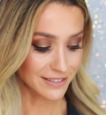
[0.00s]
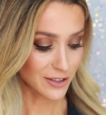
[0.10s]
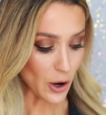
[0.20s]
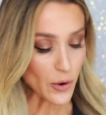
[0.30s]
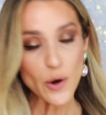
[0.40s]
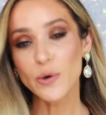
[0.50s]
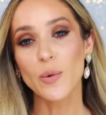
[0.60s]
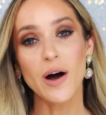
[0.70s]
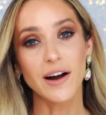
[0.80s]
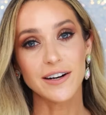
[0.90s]
Coco
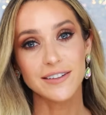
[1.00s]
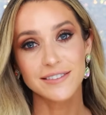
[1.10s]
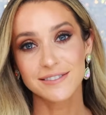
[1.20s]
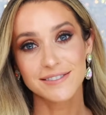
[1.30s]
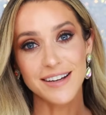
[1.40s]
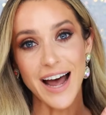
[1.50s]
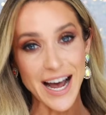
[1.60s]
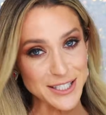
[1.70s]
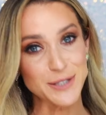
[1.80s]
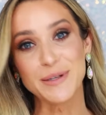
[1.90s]
Noir
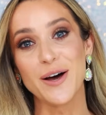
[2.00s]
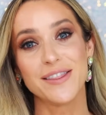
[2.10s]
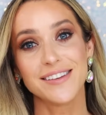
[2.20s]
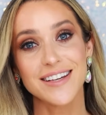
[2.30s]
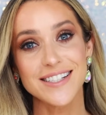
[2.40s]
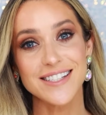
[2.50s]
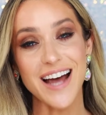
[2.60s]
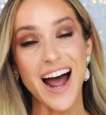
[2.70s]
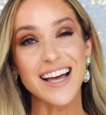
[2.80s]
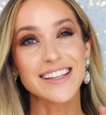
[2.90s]
has to be on the list.
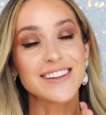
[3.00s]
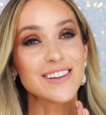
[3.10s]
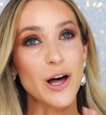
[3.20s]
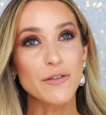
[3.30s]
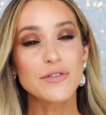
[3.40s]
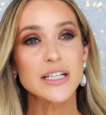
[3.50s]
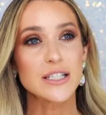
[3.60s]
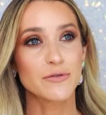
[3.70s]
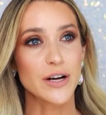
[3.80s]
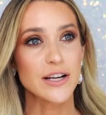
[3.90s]
I love
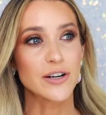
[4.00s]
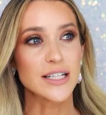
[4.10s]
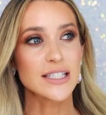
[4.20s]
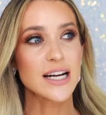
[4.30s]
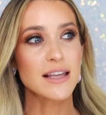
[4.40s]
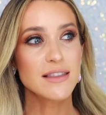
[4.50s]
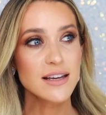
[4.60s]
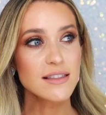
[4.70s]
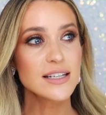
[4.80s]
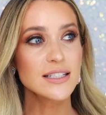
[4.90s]
this fragrance and I
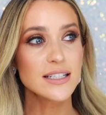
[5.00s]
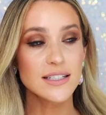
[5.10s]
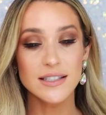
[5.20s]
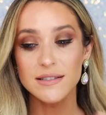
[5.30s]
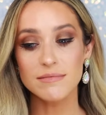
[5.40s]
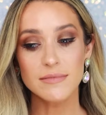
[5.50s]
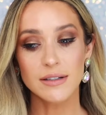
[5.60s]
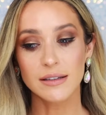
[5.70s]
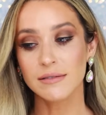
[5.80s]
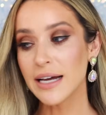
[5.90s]
think this is
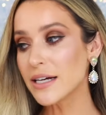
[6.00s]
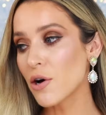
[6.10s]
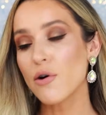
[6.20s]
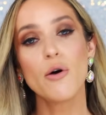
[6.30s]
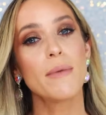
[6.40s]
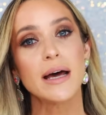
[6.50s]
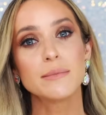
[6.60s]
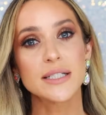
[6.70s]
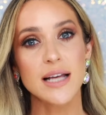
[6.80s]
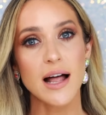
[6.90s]
like Coco
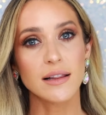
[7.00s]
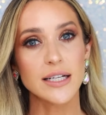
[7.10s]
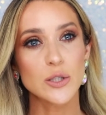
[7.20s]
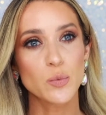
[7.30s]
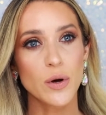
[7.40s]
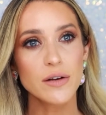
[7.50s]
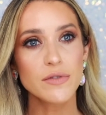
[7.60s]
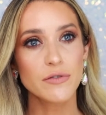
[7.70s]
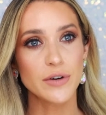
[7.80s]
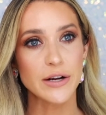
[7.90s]
Mademoiselle, it's one of
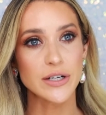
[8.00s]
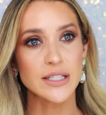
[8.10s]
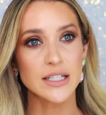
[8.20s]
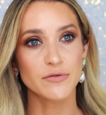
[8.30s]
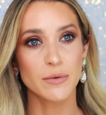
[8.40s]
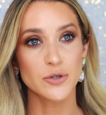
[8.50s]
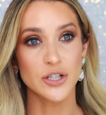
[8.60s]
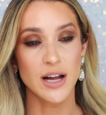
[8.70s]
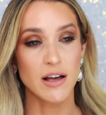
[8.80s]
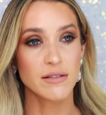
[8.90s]
the fragrances from
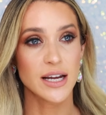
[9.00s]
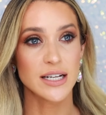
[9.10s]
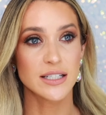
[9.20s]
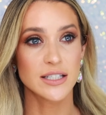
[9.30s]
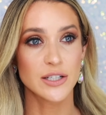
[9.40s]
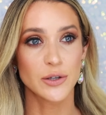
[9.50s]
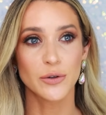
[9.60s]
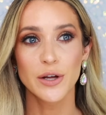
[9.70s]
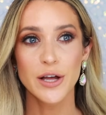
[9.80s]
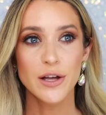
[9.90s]
Chanel that is
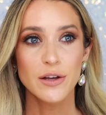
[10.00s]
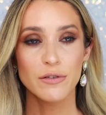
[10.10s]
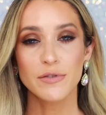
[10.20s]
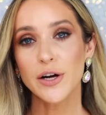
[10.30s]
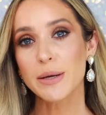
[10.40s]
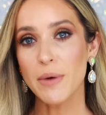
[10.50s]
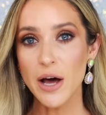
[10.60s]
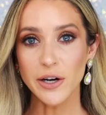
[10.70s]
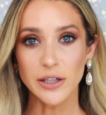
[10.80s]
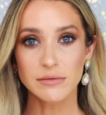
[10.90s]
still very
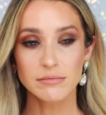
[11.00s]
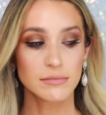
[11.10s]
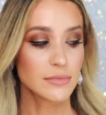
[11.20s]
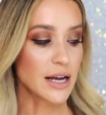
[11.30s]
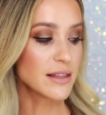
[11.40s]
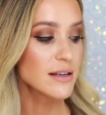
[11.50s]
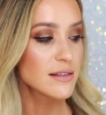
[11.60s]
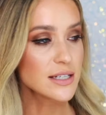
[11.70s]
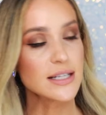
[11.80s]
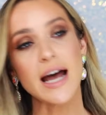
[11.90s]
modern. I think
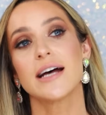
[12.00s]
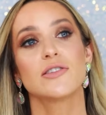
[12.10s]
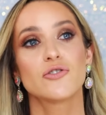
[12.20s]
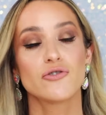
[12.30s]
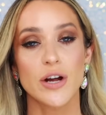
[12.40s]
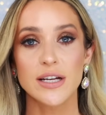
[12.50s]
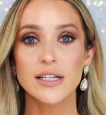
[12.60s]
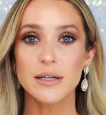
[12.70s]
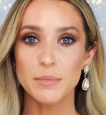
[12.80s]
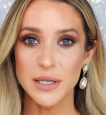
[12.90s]
this has
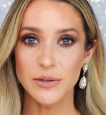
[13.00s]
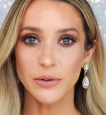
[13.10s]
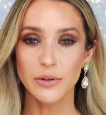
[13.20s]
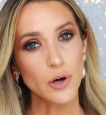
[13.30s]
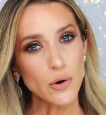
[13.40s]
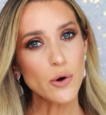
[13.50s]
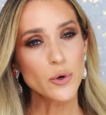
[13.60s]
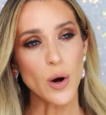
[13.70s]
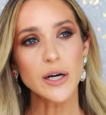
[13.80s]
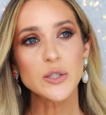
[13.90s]
trendy appeal. Coco
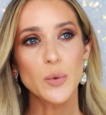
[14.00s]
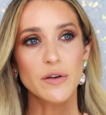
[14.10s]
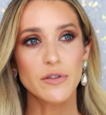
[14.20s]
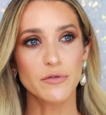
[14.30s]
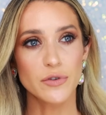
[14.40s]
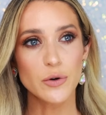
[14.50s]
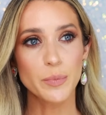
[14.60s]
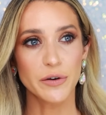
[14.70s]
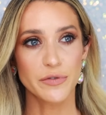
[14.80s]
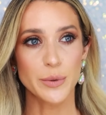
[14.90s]
Noir is one of the few
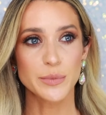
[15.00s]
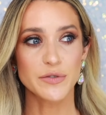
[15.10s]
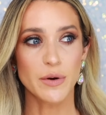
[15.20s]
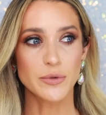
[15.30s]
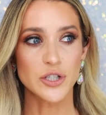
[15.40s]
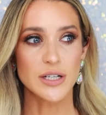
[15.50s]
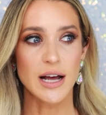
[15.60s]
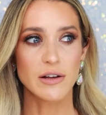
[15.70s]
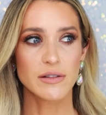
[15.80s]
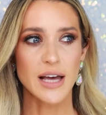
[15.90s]
perfumes from
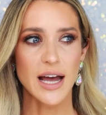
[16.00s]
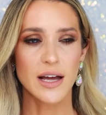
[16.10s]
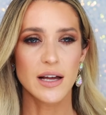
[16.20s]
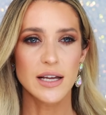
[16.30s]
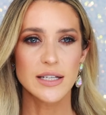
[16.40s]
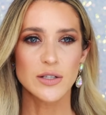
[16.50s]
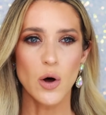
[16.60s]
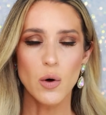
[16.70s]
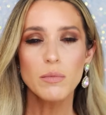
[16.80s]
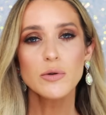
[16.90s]
Chanel that is
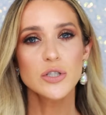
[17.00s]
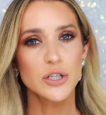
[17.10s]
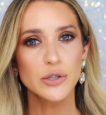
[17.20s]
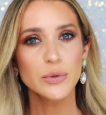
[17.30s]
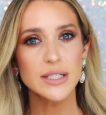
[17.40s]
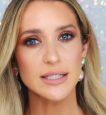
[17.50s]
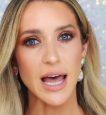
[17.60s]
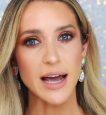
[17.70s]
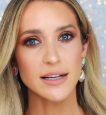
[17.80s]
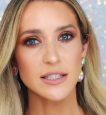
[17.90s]
almost
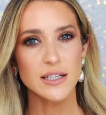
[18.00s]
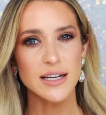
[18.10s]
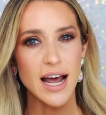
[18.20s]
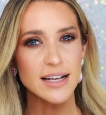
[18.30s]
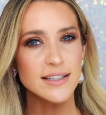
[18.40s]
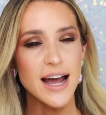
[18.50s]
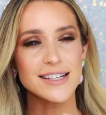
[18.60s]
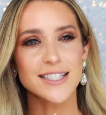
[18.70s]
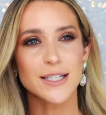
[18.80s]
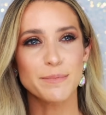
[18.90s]
unisex. It has
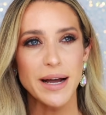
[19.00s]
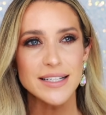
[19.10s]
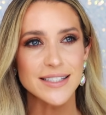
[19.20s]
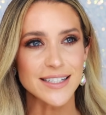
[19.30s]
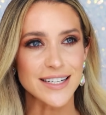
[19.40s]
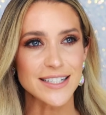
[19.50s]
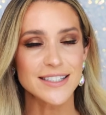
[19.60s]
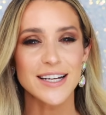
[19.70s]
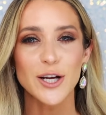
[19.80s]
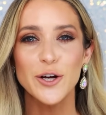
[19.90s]
that
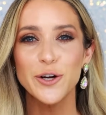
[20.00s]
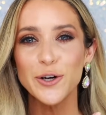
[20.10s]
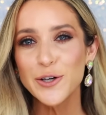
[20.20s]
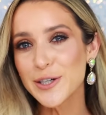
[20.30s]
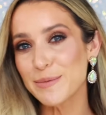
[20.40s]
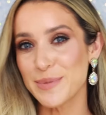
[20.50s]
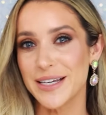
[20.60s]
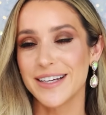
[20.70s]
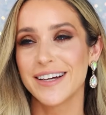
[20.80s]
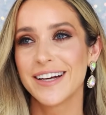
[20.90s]
spiciness. It could
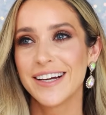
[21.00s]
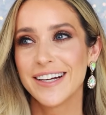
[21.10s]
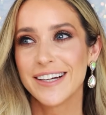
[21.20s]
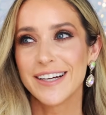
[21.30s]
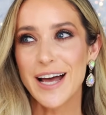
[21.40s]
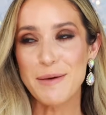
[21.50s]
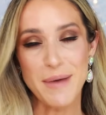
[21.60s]
be a